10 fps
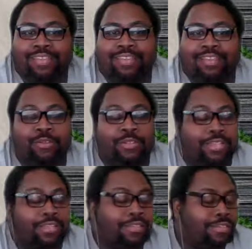Oh,
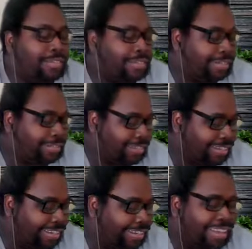okay. All right.
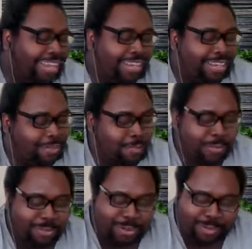
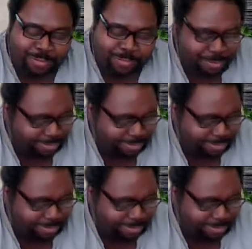Moving on.